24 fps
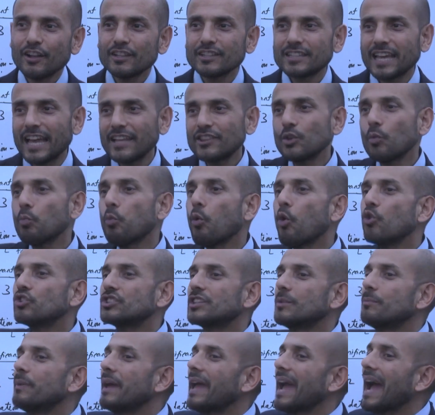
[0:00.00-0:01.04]
Take the
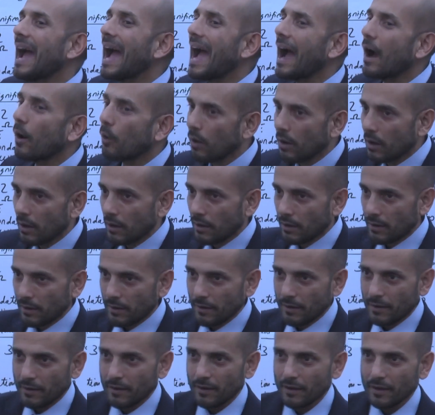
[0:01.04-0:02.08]
water bit out.
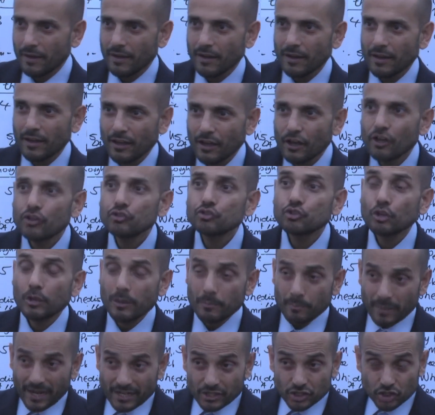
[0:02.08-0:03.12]

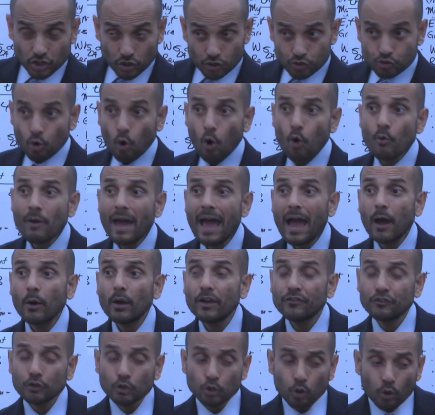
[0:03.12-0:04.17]
It means to draw out.
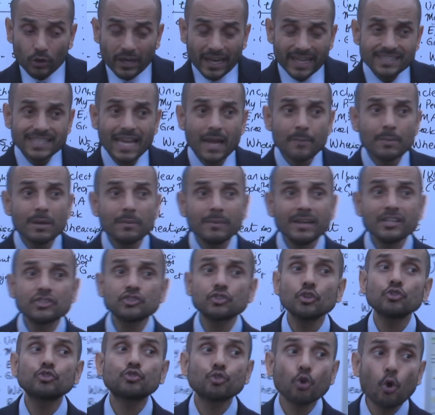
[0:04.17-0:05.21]
If you look at his name, it means
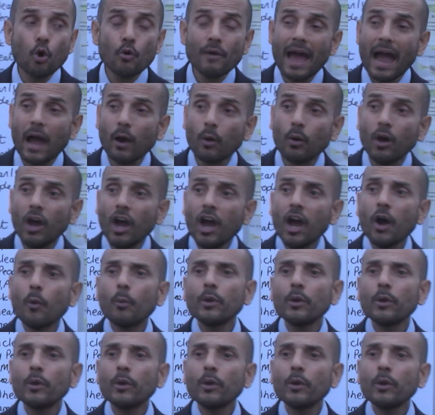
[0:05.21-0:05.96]
to draw out.